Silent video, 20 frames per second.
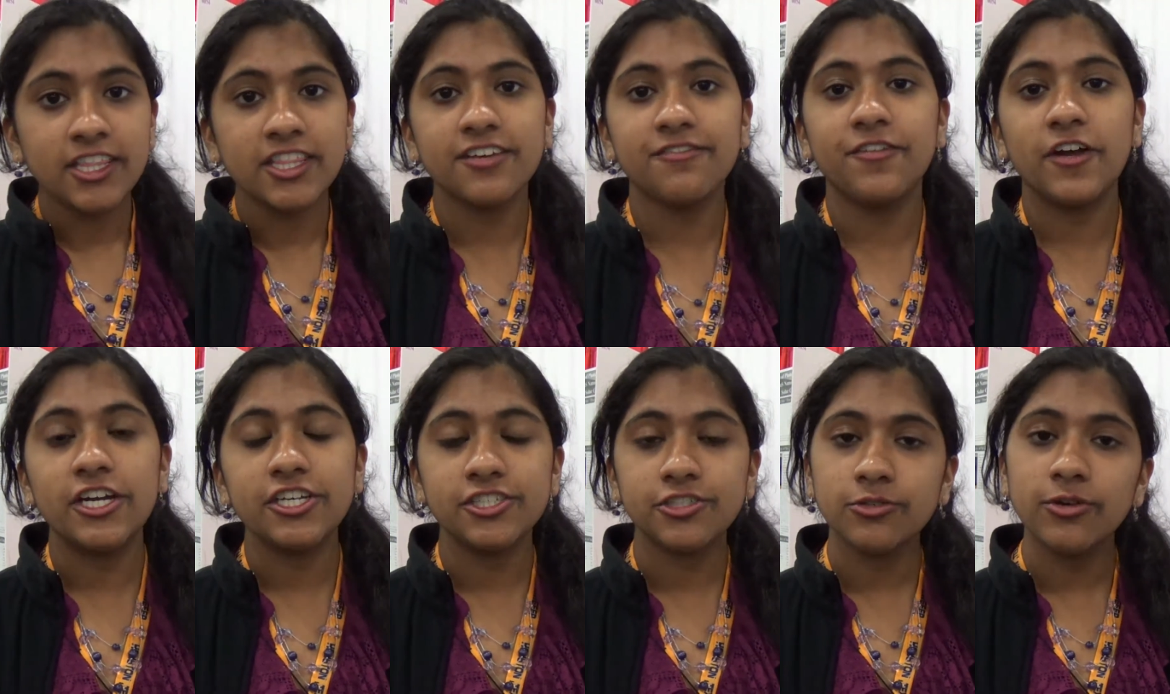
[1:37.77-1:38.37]
The
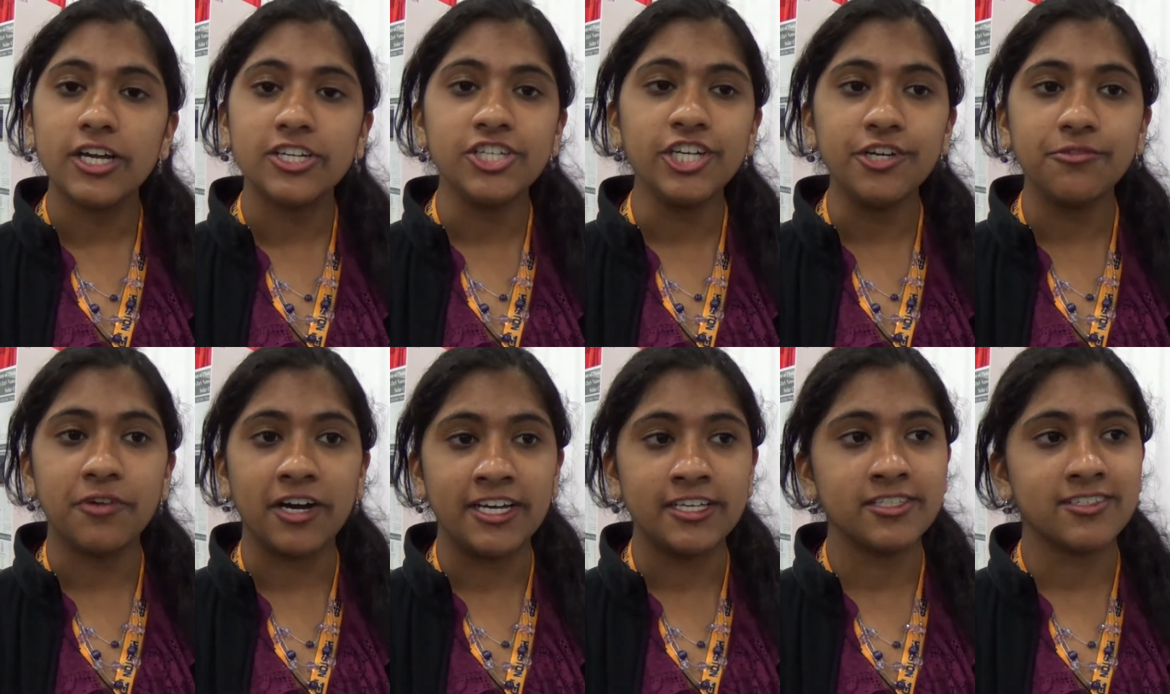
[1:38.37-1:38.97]
first question
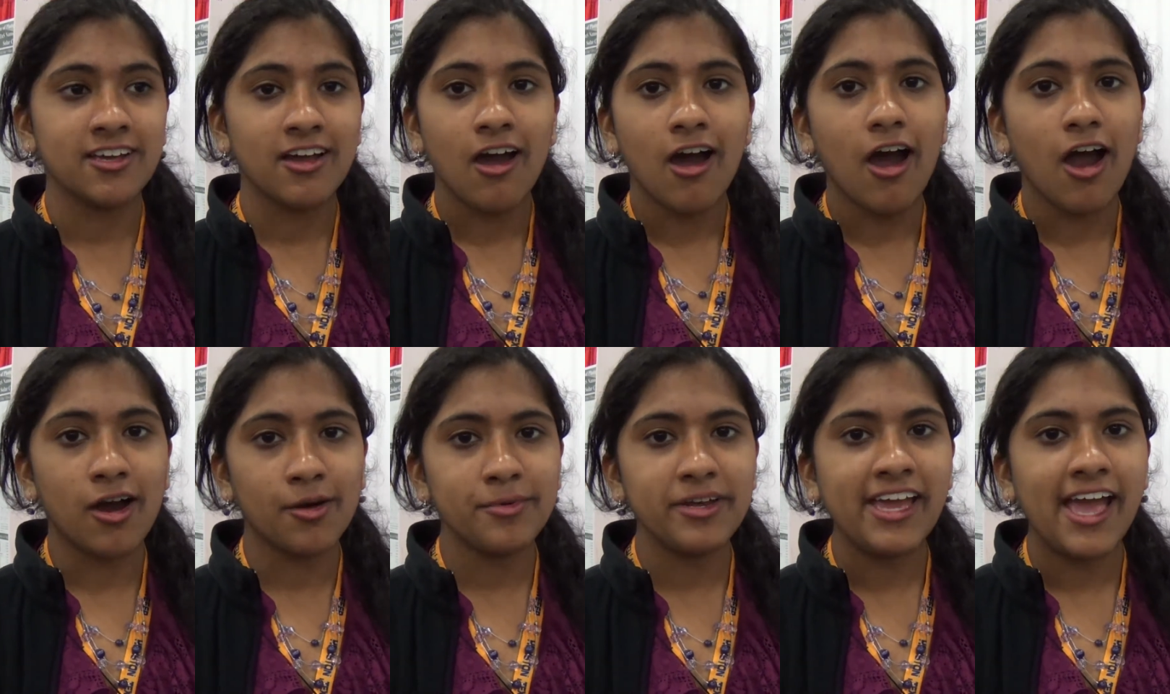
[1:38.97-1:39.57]
was,
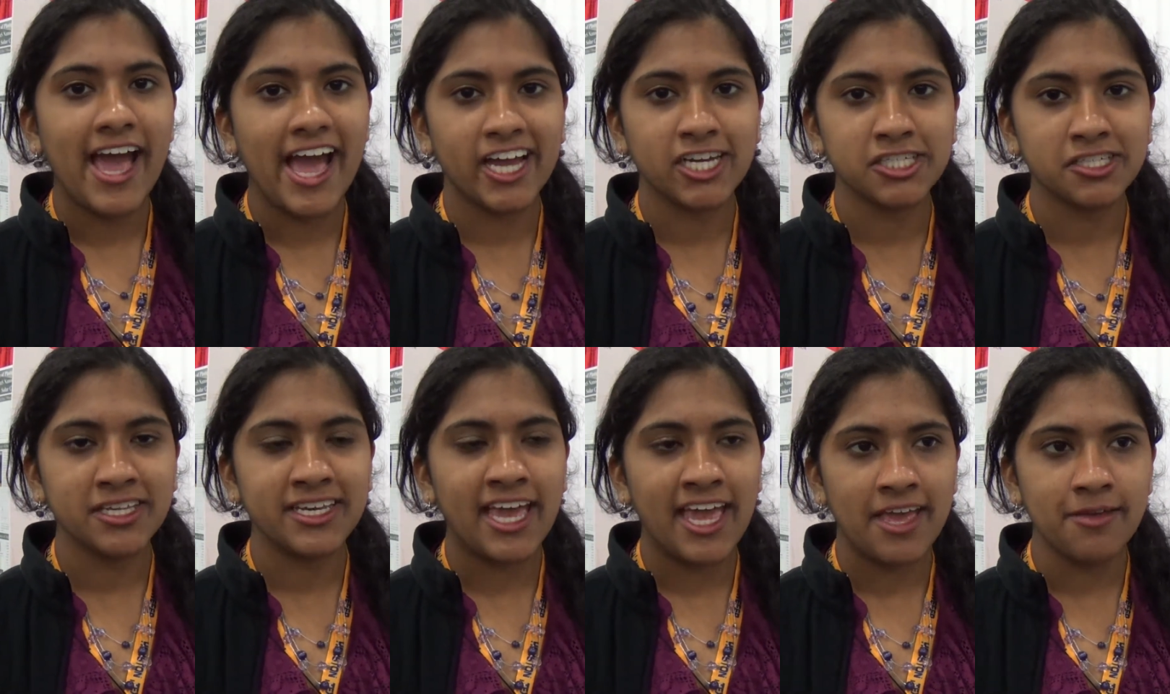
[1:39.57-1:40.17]
are we
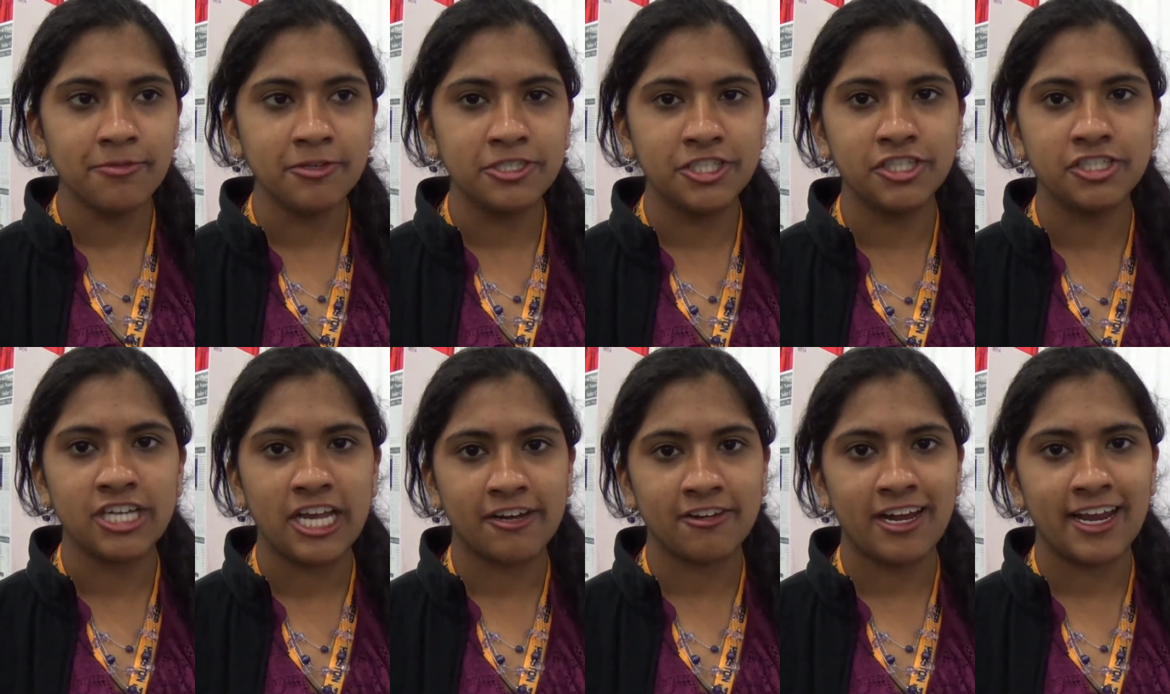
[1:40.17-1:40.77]
actually able to
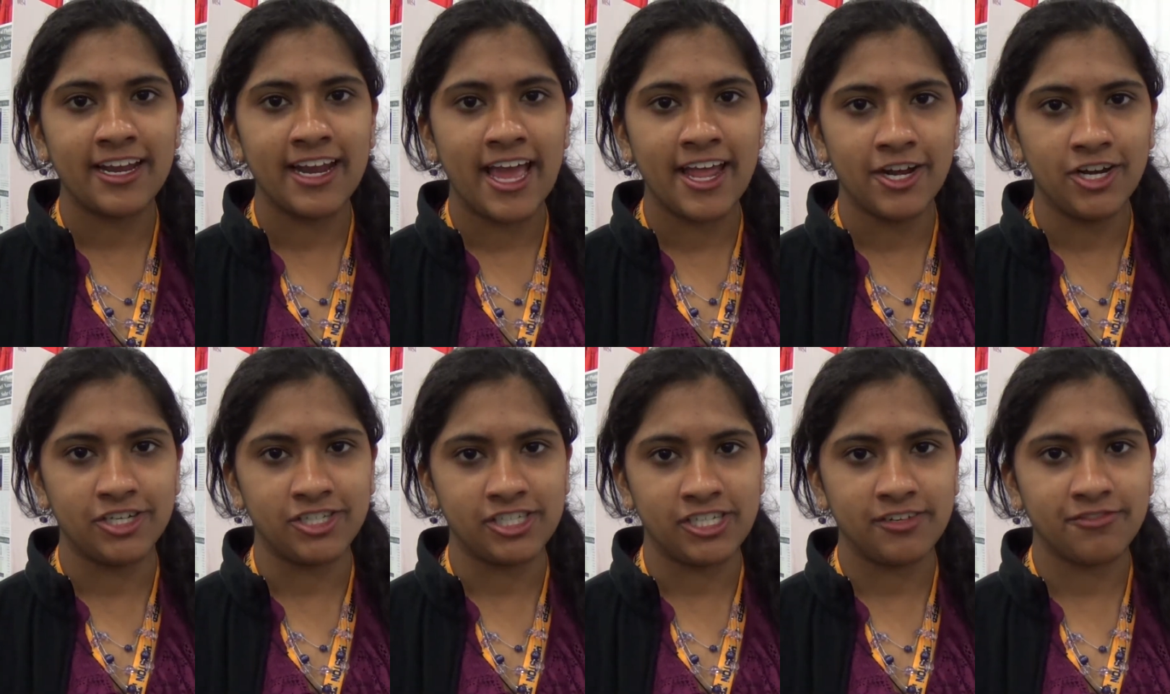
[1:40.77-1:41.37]
generate
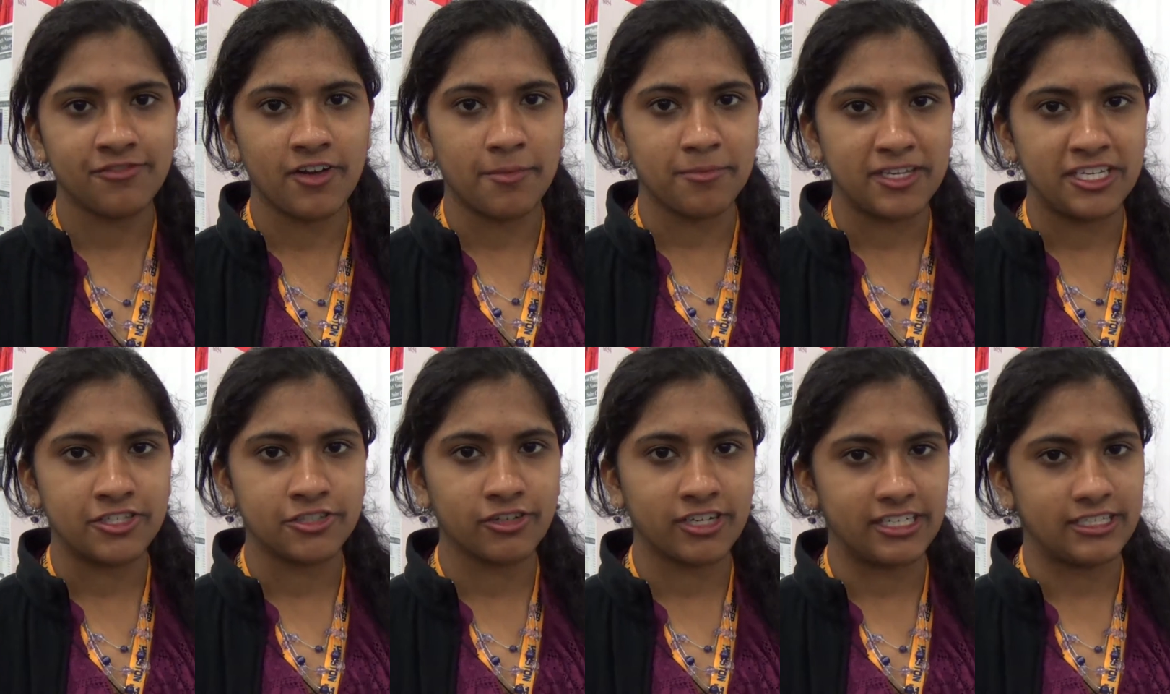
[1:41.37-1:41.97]
energy from
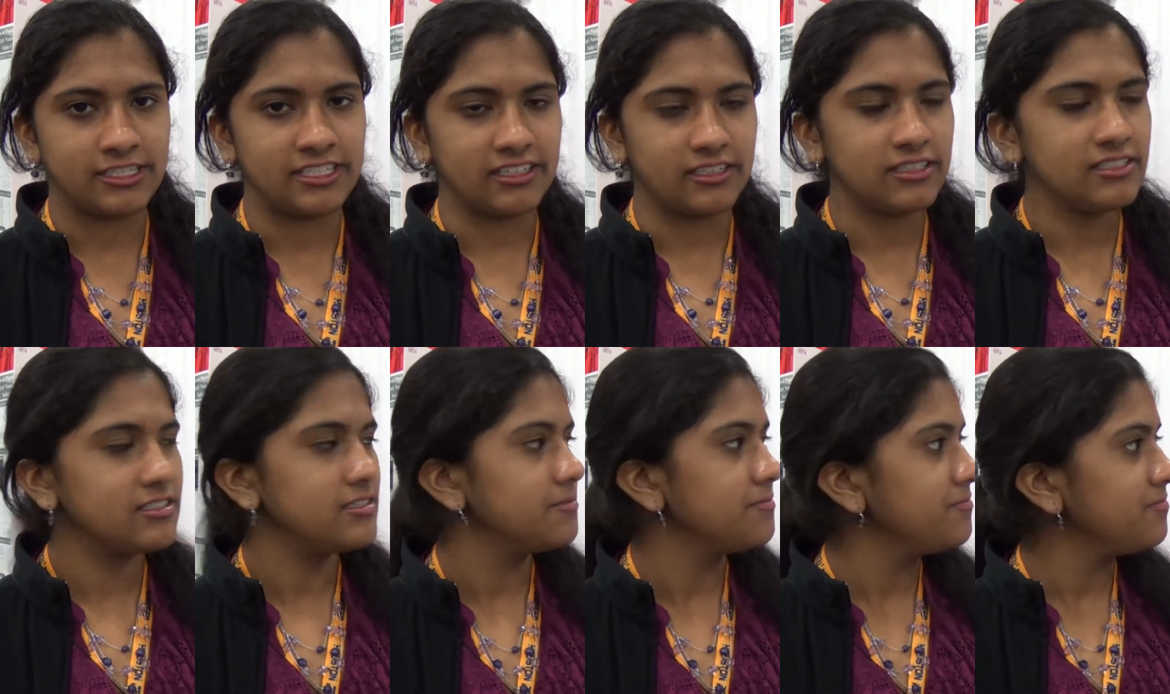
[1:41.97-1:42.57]
these crystals?
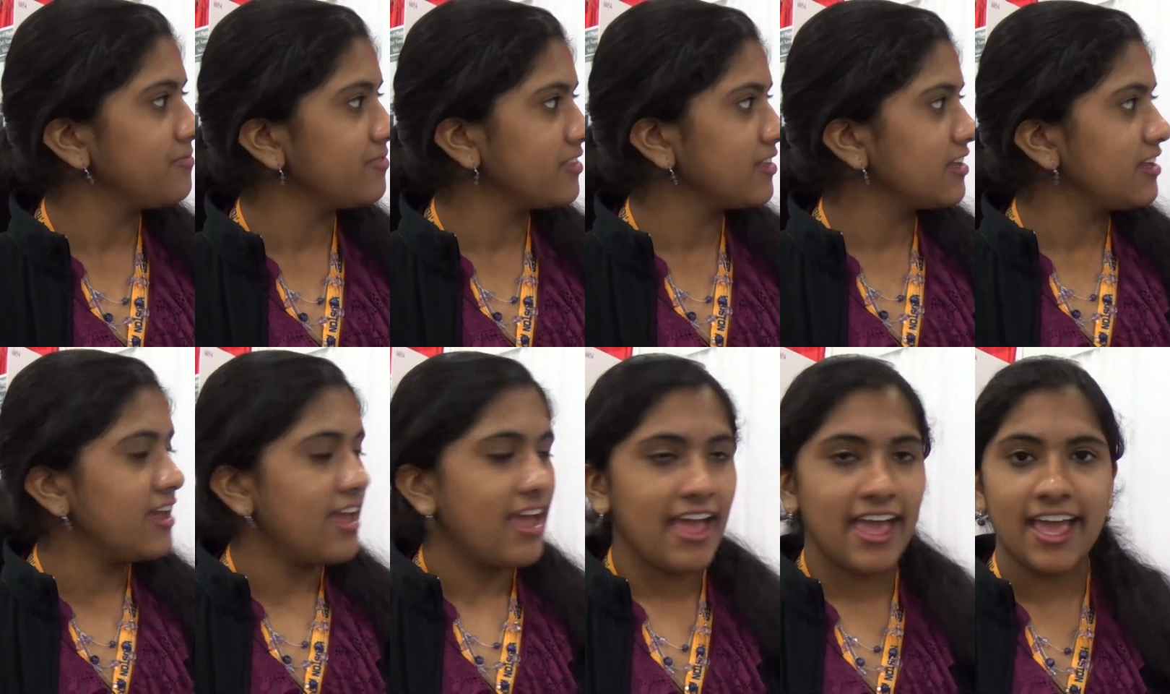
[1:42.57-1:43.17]

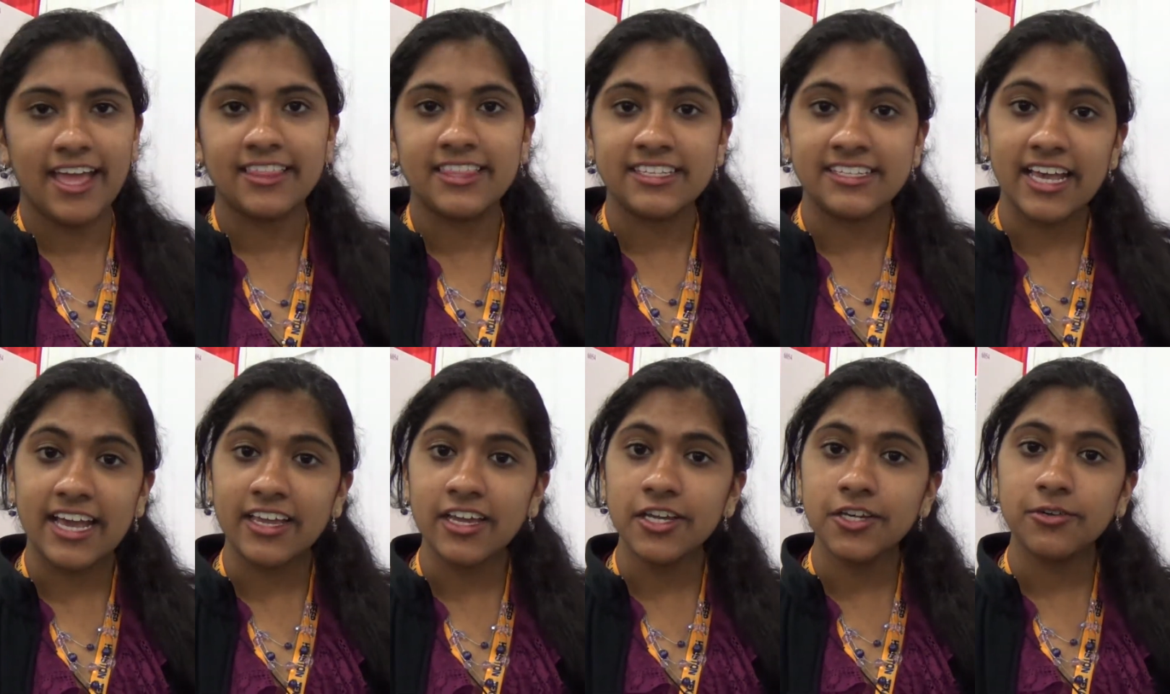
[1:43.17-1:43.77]
And the
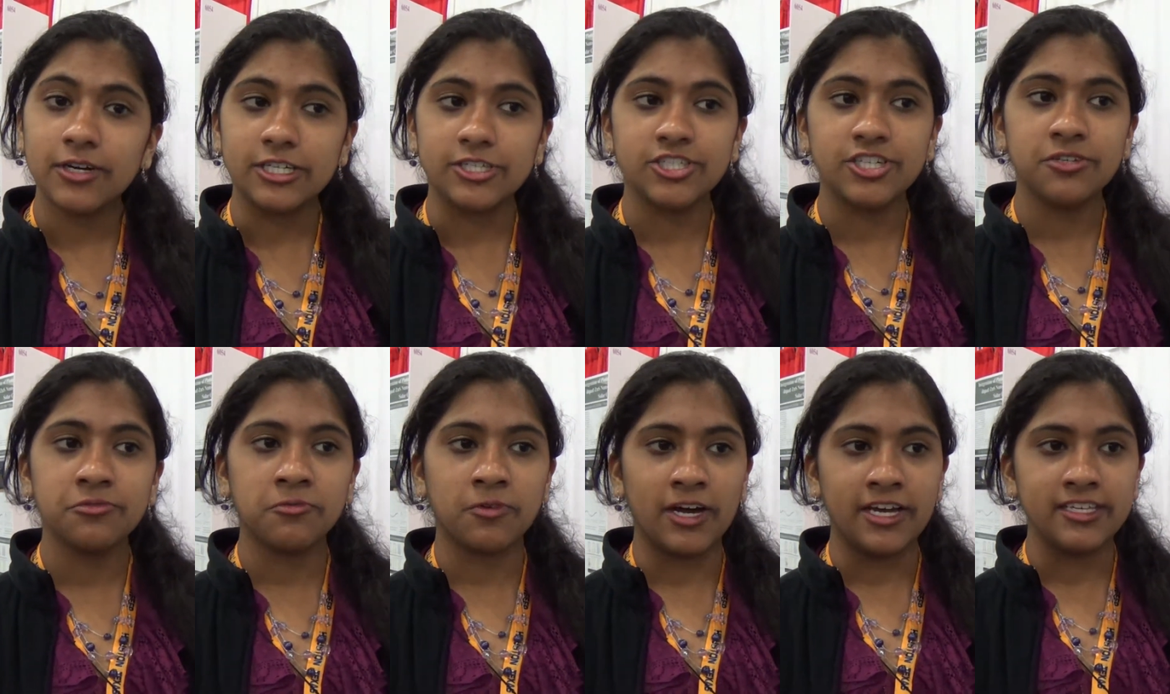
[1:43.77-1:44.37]
second question
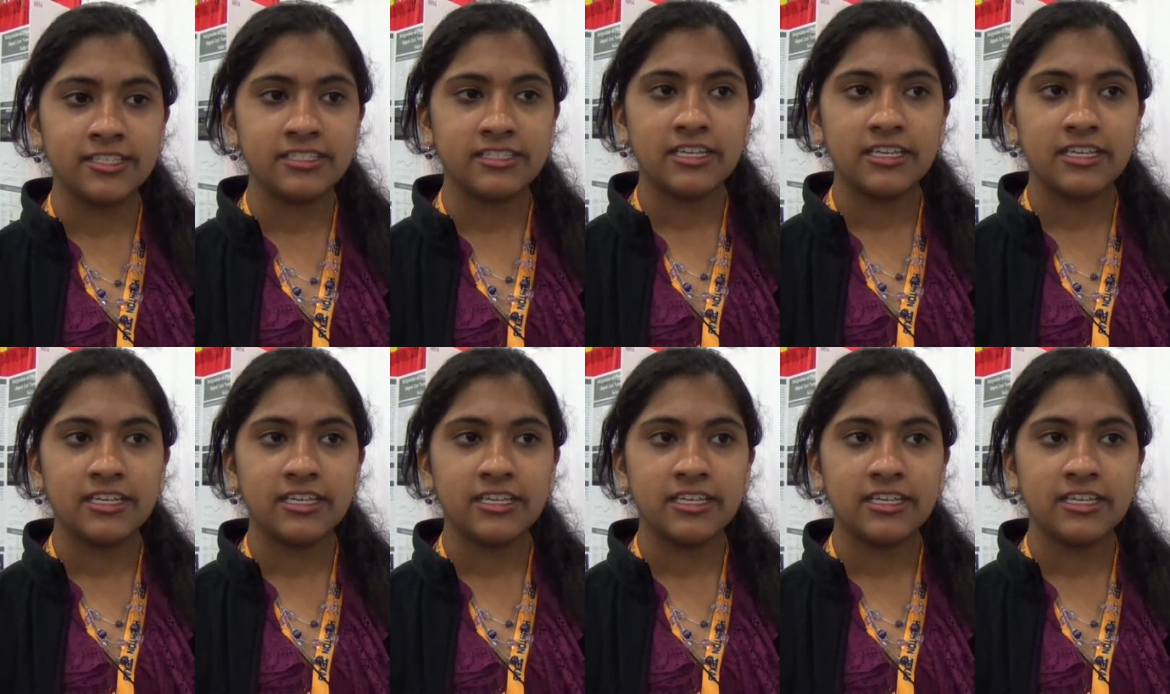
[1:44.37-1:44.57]
was,